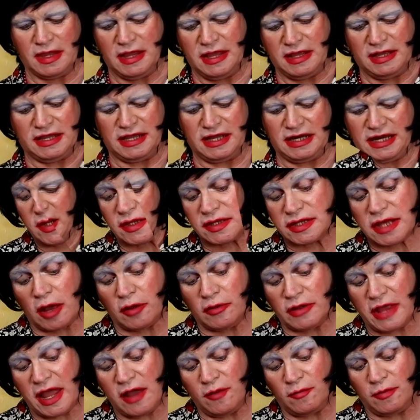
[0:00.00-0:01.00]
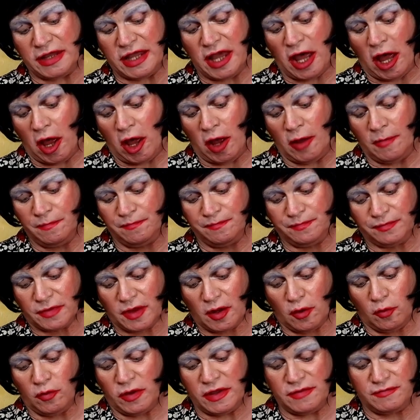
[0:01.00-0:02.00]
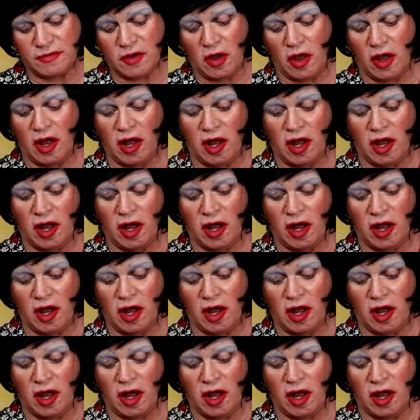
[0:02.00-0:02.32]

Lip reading: Right, so there we are. We've got